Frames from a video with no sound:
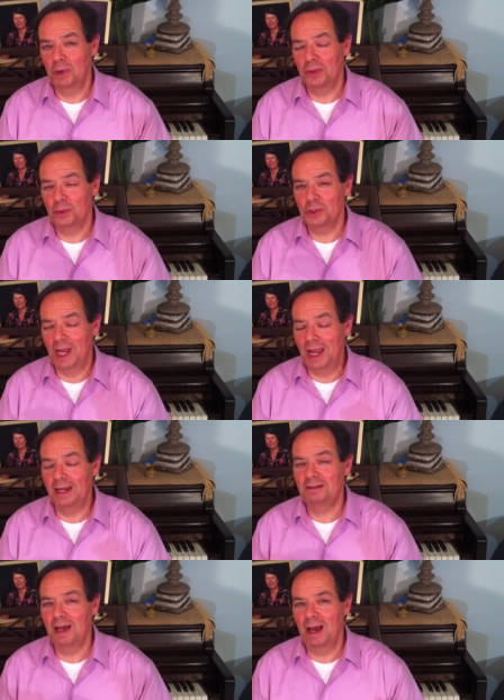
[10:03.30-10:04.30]
the mother's
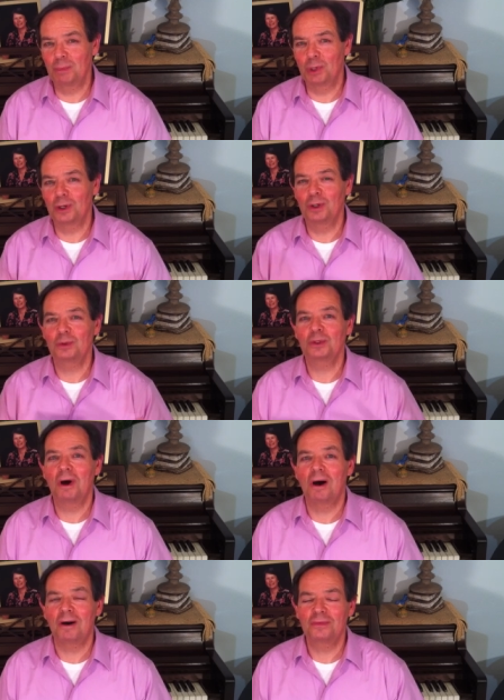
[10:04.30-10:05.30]
egg timer goes
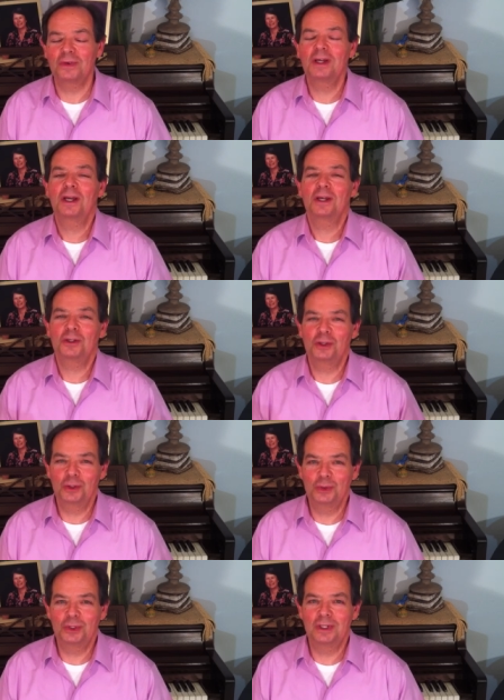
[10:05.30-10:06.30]
off,
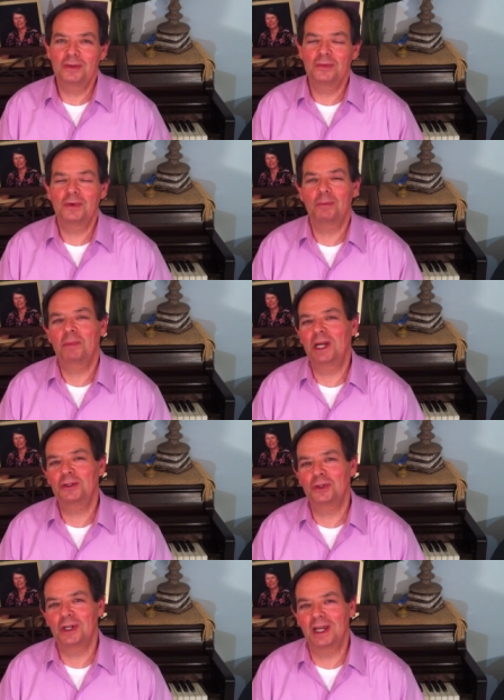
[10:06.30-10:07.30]
you should have
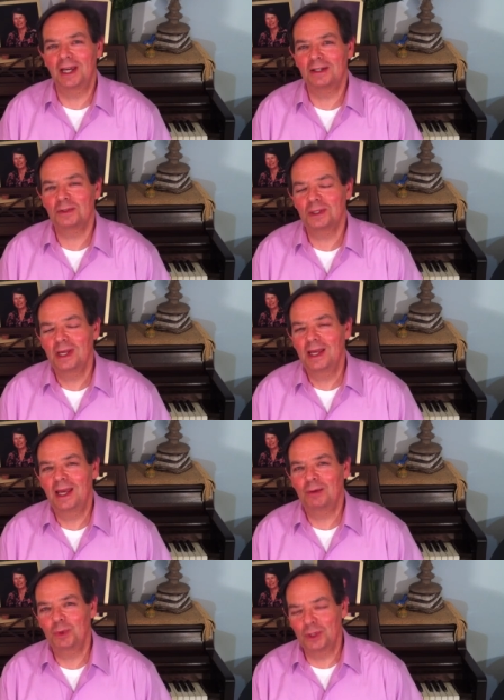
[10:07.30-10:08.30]
made your guess.
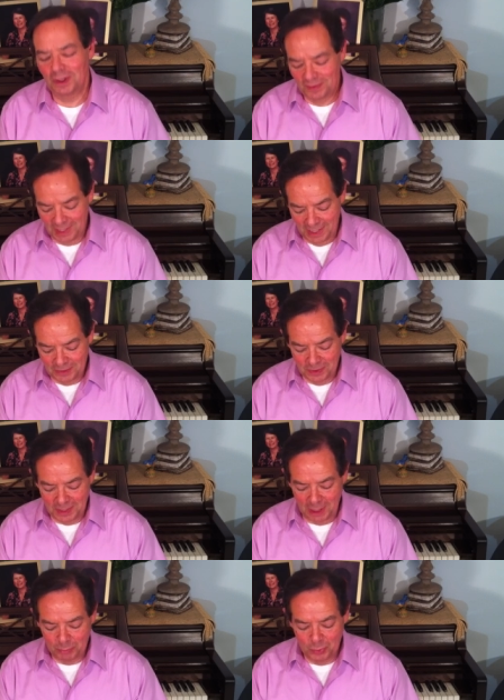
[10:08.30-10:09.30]
And we'll give you the answer
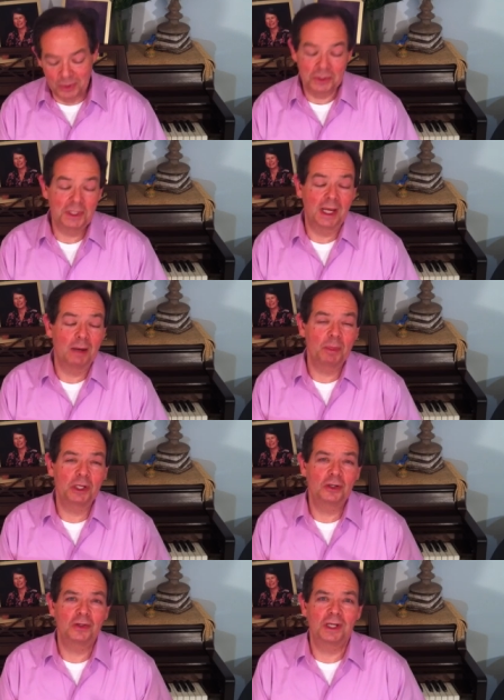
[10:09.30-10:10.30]
at that point. See how
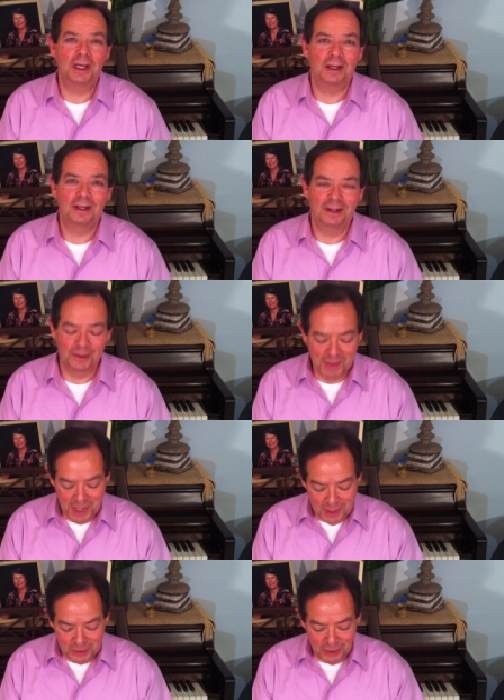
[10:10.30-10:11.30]
many you get here.
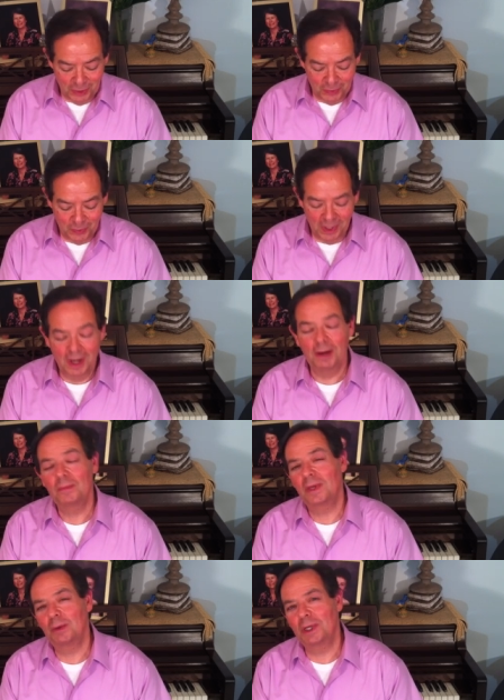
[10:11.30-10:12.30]

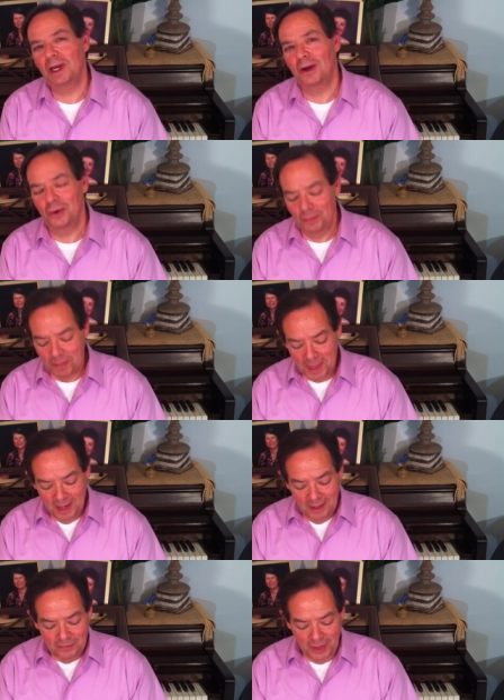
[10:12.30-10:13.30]
So here we go.
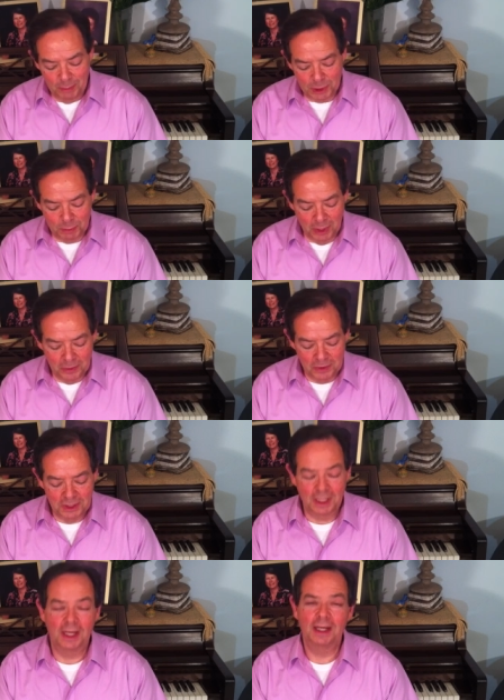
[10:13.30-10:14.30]
Famous mother
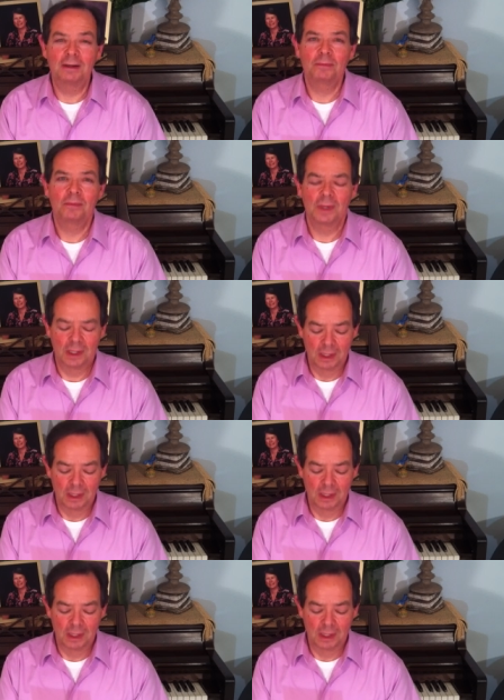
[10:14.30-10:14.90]
said,